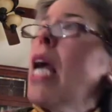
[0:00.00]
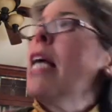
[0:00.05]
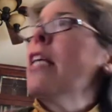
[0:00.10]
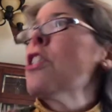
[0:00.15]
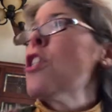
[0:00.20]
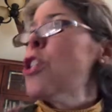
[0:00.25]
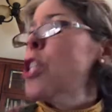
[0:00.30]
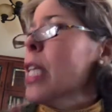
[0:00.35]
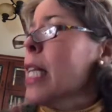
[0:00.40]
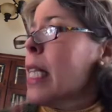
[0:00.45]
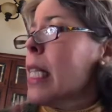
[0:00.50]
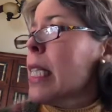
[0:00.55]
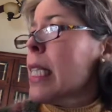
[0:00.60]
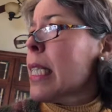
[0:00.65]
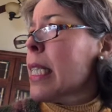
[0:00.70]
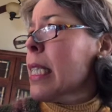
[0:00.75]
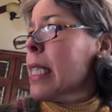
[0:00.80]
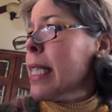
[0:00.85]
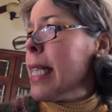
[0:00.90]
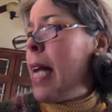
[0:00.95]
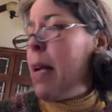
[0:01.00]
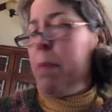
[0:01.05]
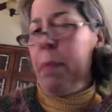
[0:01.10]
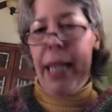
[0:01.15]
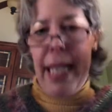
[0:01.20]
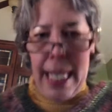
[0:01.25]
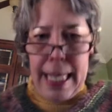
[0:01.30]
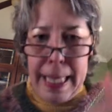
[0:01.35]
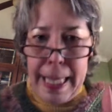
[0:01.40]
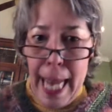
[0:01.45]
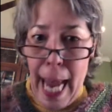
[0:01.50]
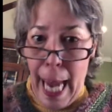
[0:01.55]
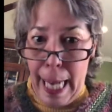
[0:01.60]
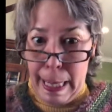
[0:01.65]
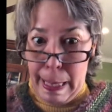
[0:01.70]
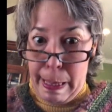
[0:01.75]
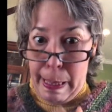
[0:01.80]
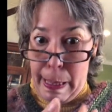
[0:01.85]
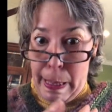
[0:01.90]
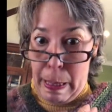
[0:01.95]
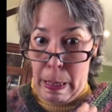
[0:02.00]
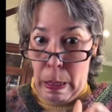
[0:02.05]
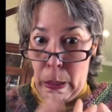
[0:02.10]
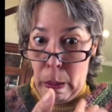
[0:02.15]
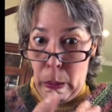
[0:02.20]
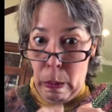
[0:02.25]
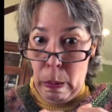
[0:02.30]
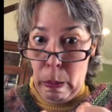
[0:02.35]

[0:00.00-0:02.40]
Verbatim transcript: and she sent me a text